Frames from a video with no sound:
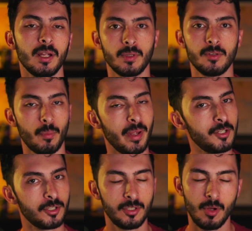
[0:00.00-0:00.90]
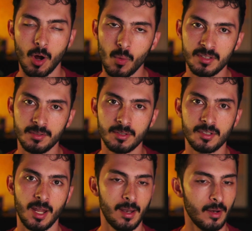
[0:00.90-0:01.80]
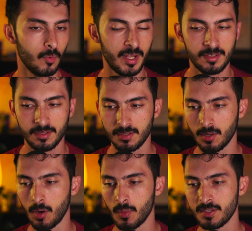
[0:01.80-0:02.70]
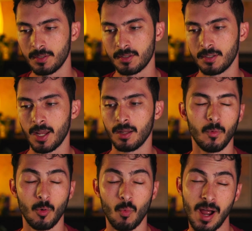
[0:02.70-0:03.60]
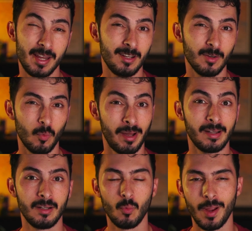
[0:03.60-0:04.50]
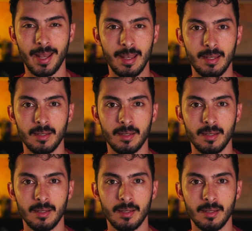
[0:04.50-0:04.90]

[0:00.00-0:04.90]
So make sure to always understand the risks, always understand why, where, when